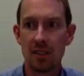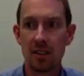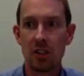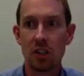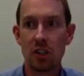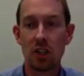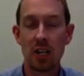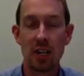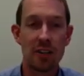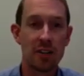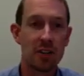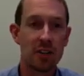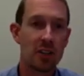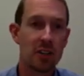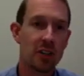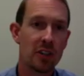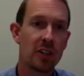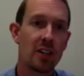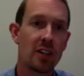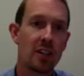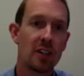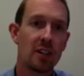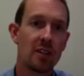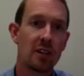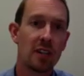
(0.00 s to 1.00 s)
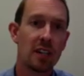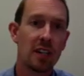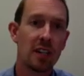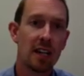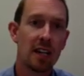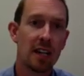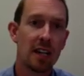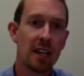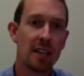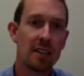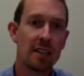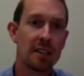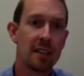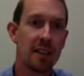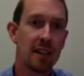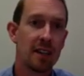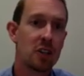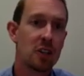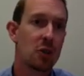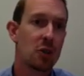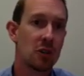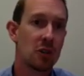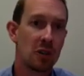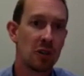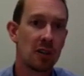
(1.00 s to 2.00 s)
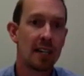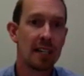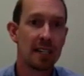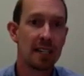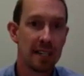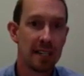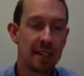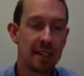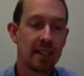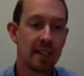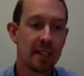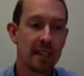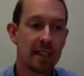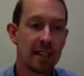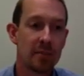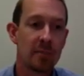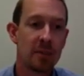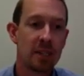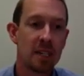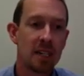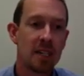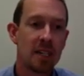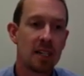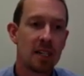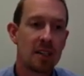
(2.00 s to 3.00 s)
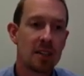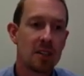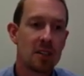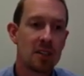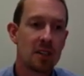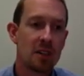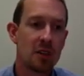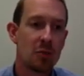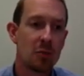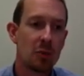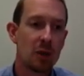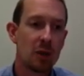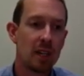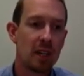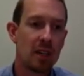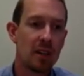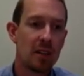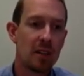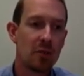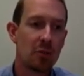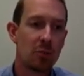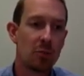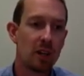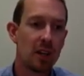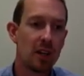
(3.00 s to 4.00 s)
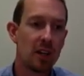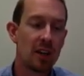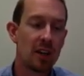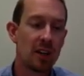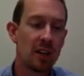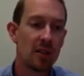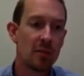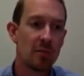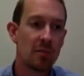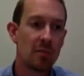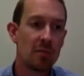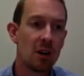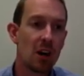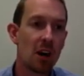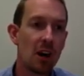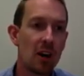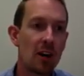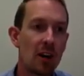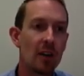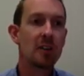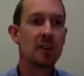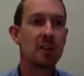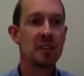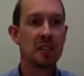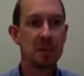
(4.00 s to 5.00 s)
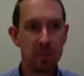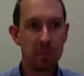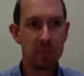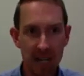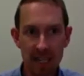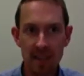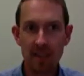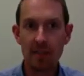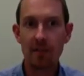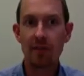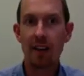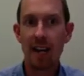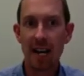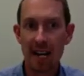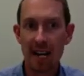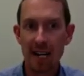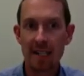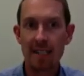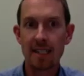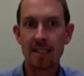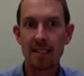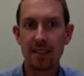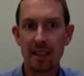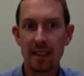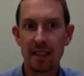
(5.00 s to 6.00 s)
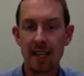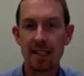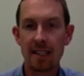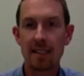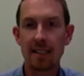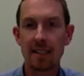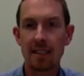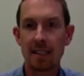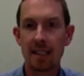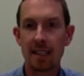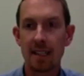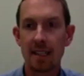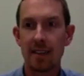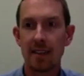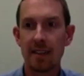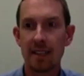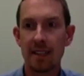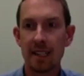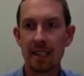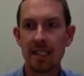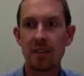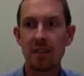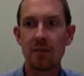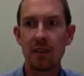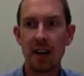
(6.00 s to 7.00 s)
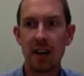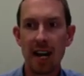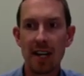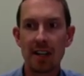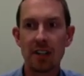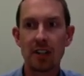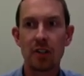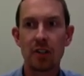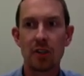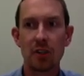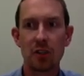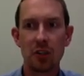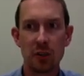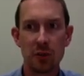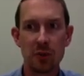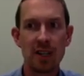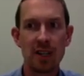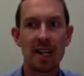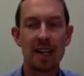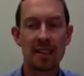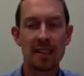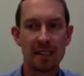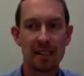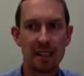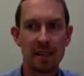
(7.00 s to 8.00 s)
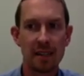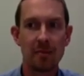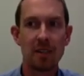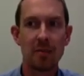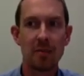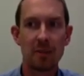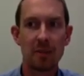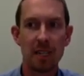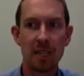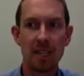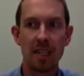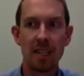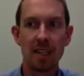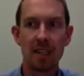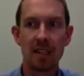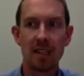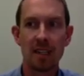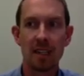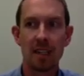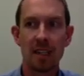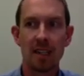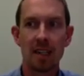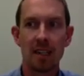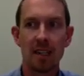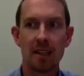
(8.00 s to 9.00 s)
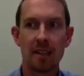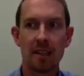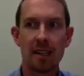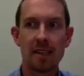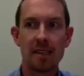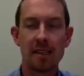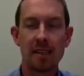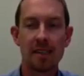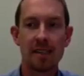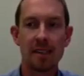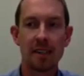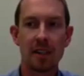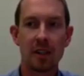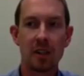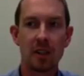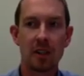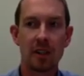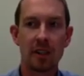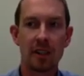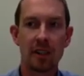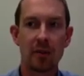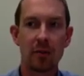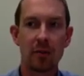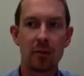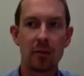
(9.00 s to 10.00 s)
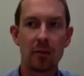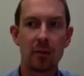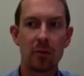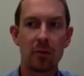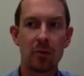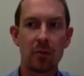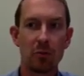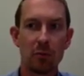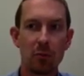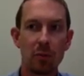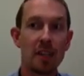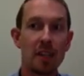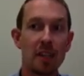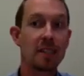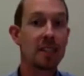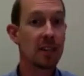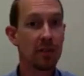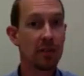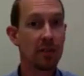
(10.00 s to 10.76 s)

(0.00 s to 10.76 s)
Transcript: gender, and sexual identity. So we are heartened by the fact that these factors do not seem to be necessarily risk